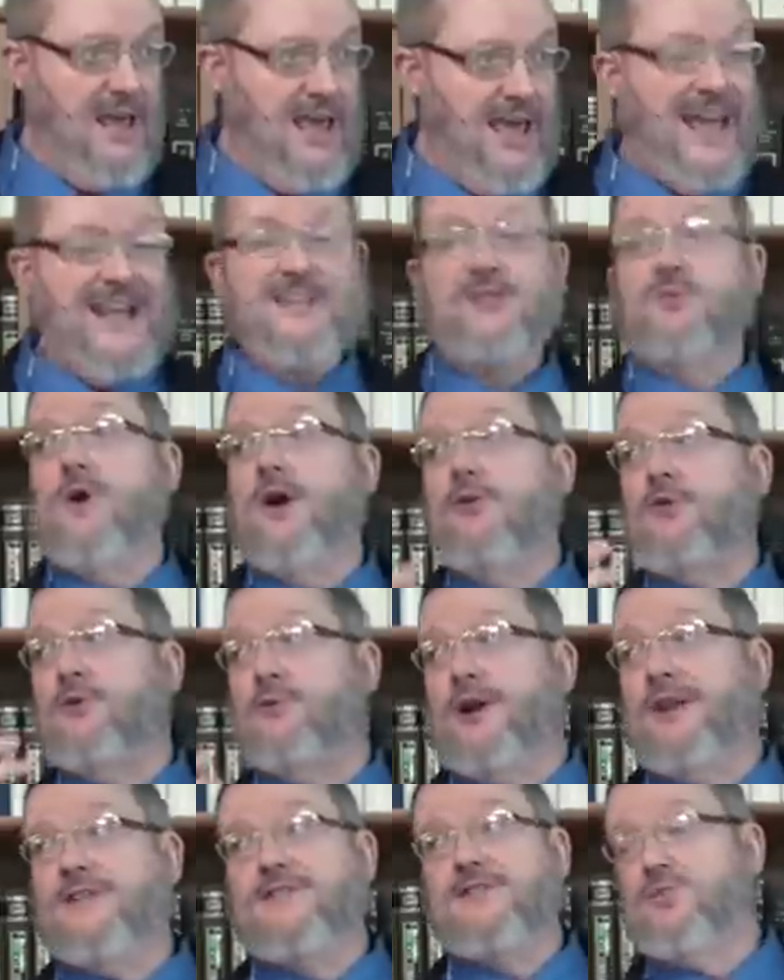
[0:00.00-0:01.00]
That's one of the
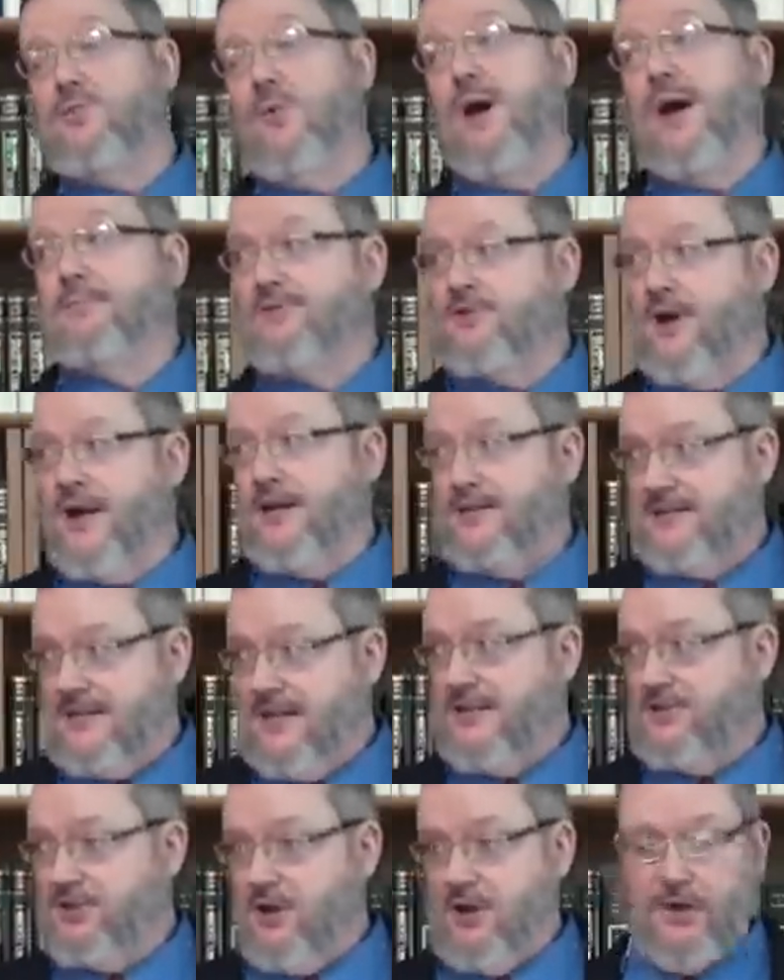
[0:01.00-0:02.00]
reasons why I'm trying to
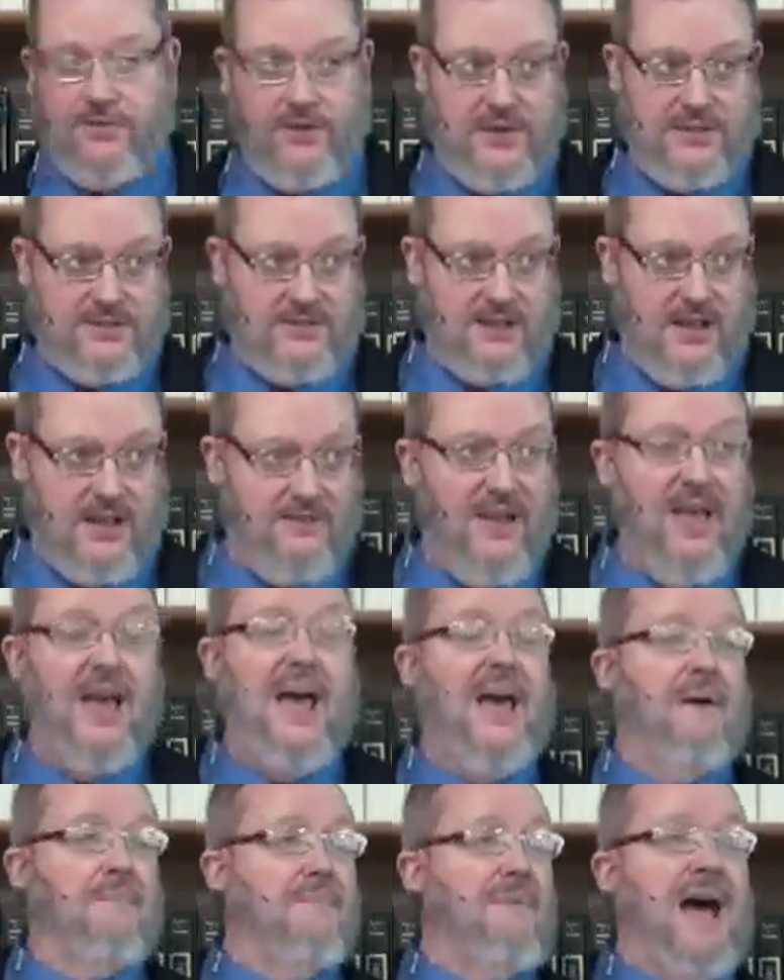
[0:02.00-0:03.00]
teach all this
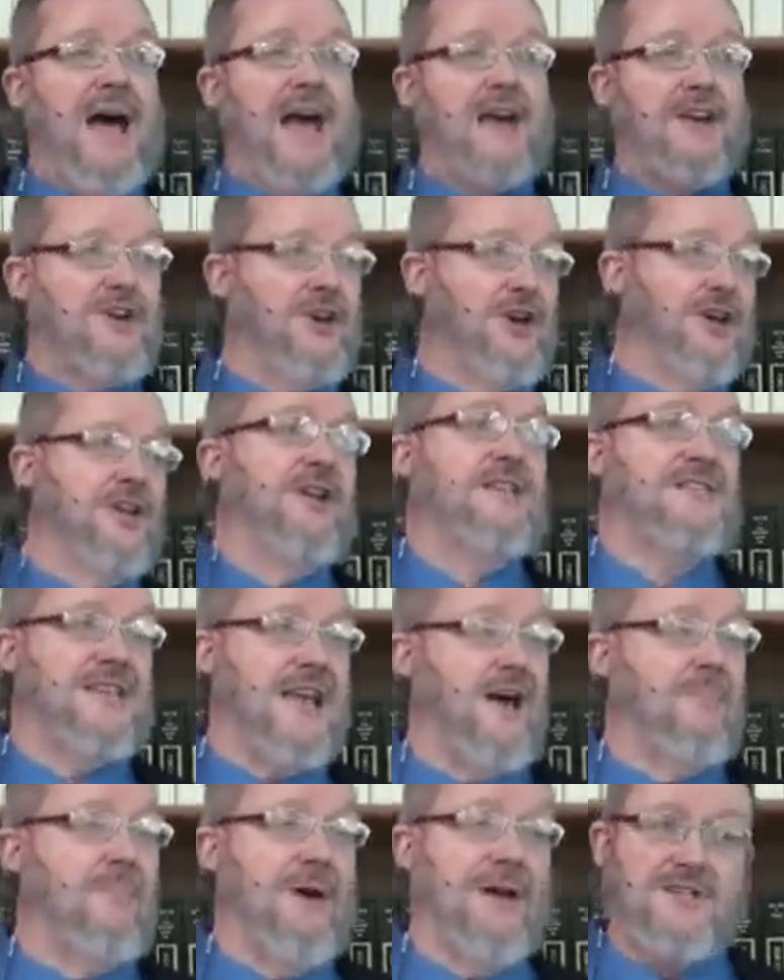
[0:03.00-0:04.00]
stuff. My goodness,
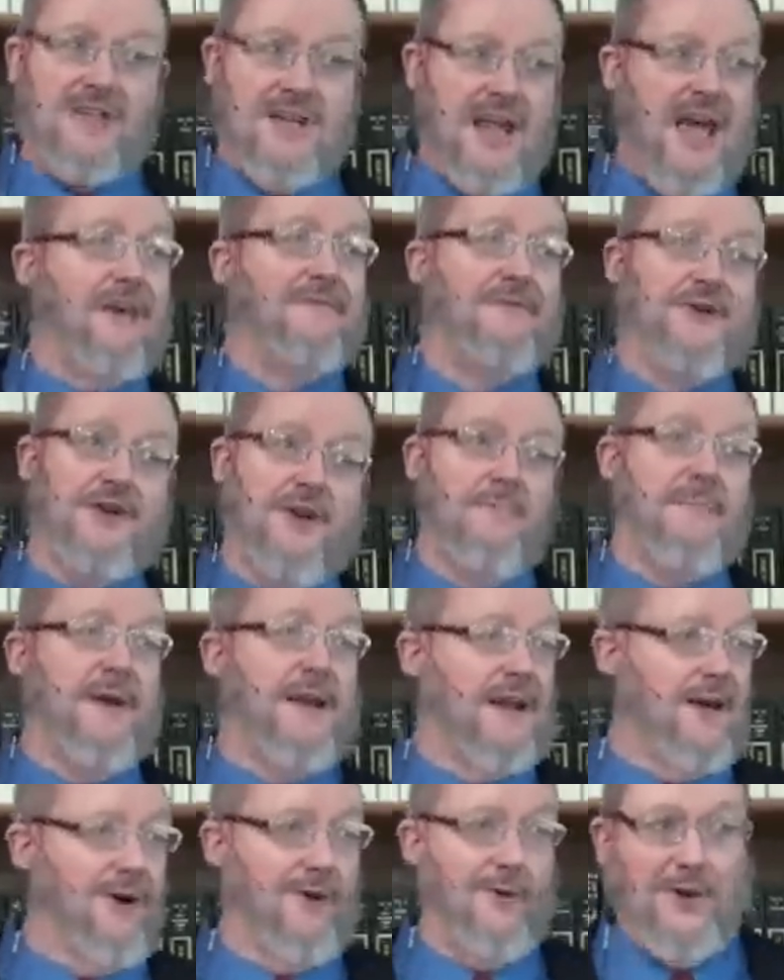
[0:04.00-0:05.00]
how much life could have
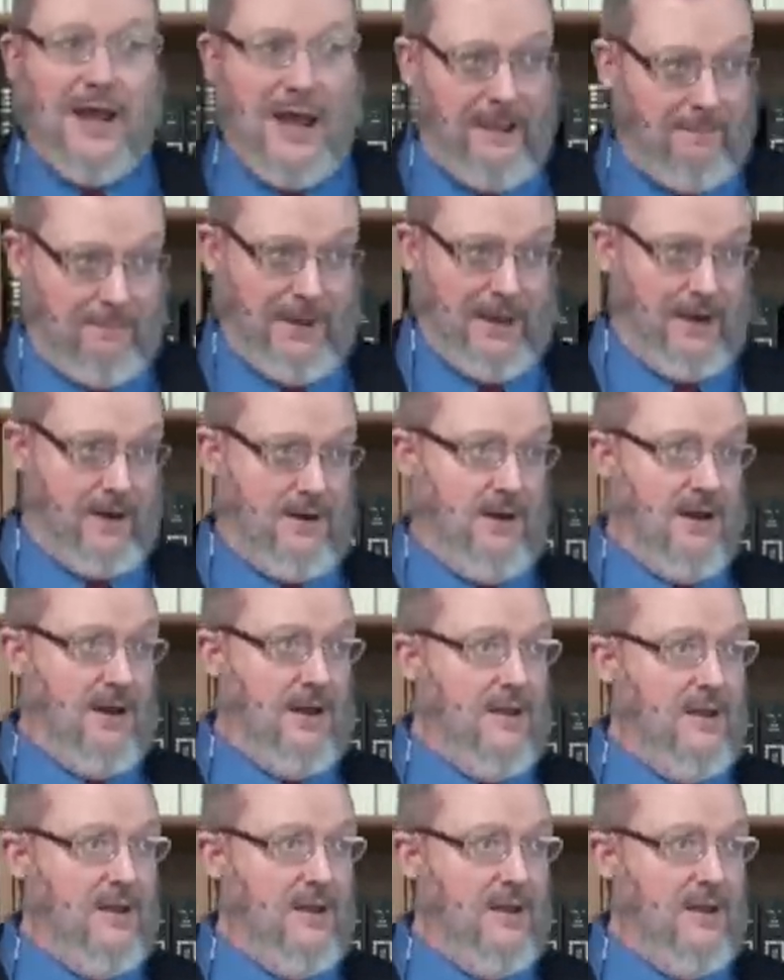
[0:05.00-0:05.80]
been a whole lot better.